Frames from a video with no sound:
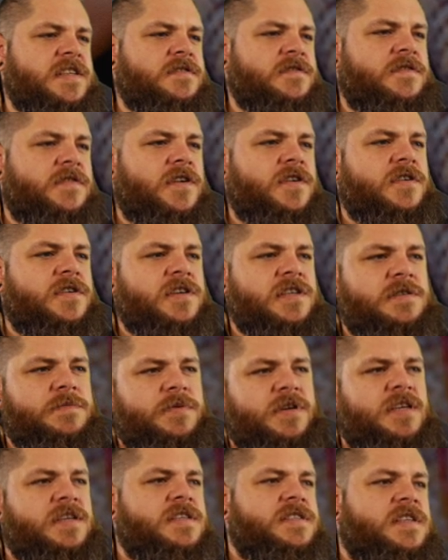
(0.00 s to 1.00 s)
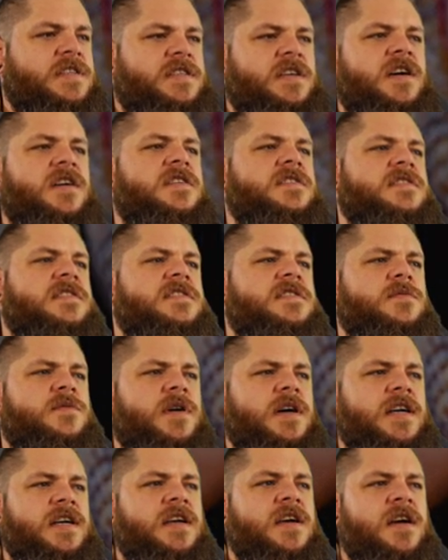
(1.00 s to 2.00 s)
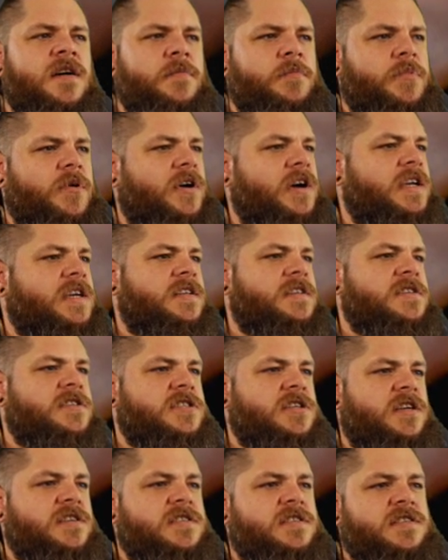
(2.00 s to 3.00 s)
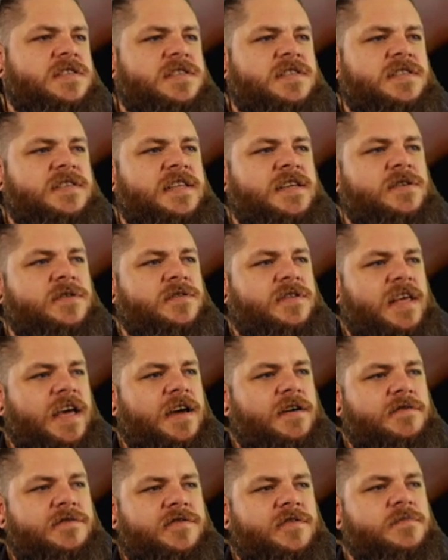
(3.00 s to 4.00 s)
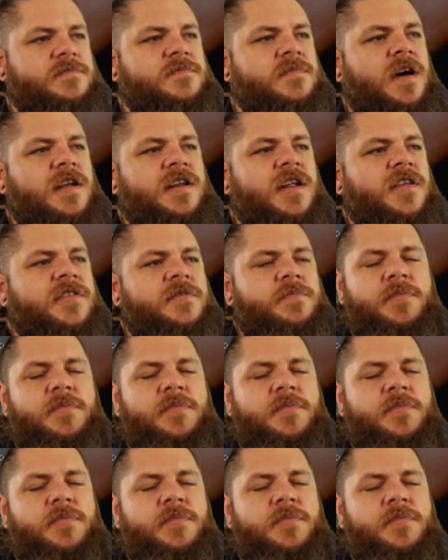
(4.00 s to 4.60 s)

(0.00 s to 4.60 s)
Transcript: in focus because the tongue's in the way, but I can just steal that from another